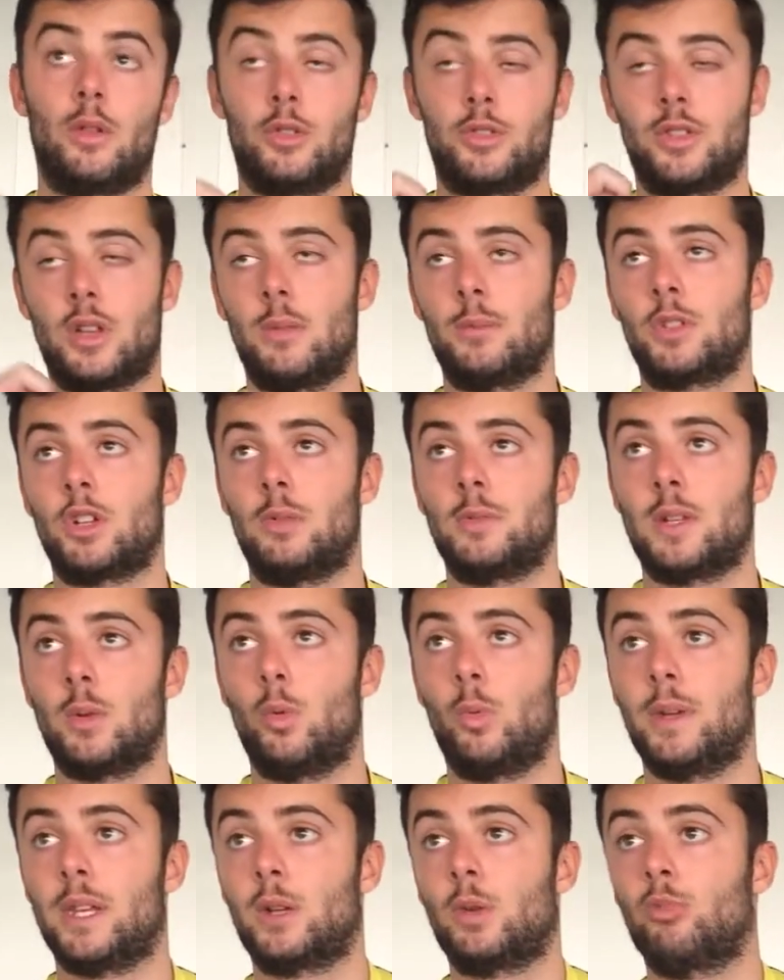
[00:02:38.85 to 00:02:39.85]
Sometimes it
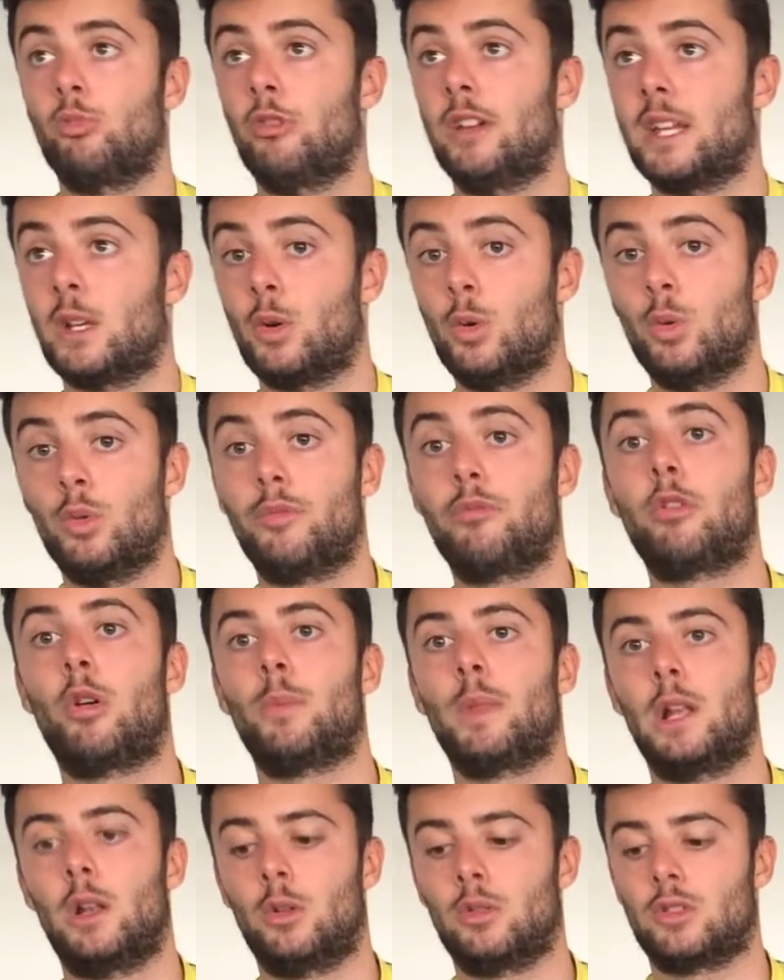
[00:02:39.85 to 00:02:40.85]
will be recalled
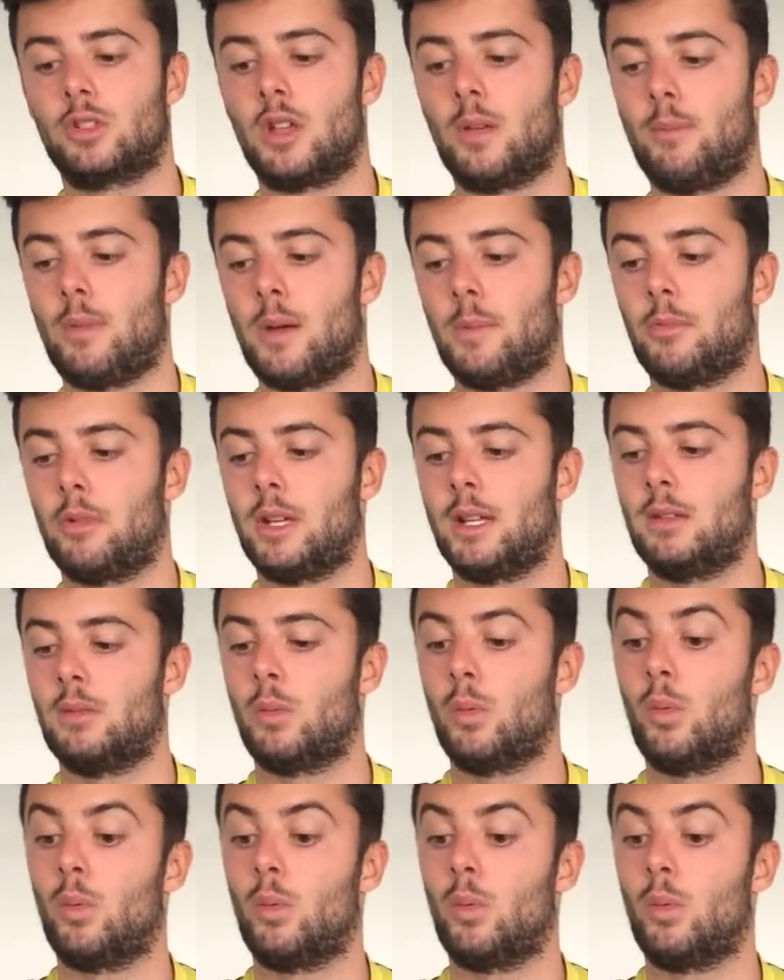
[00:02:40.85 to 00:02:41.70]
from the long-term memory